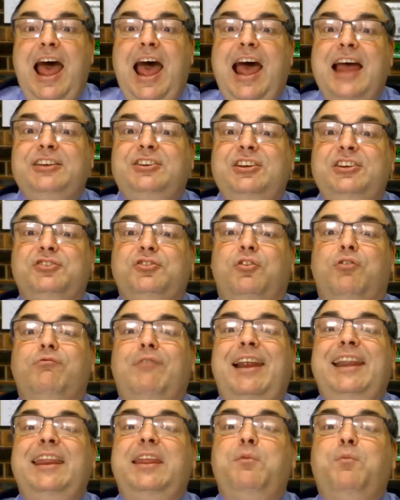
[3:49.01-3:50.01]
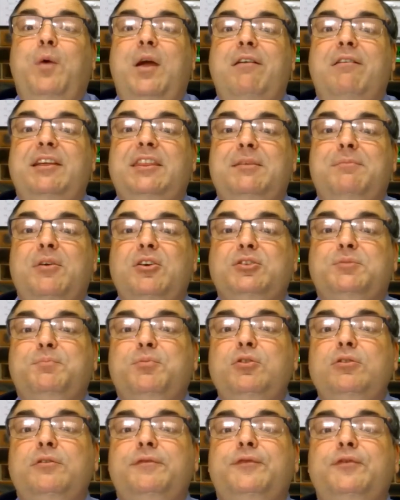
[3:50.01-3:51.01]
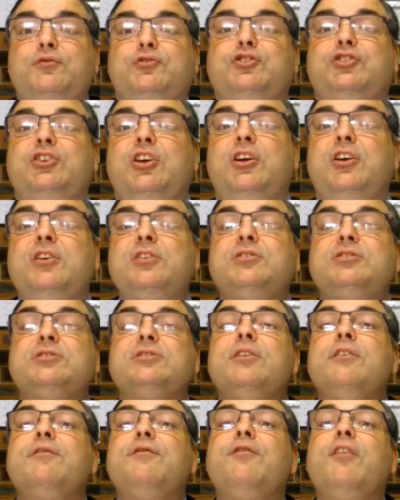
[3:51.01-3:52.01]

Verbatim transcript: Archie's already wearing the most beautiful shirts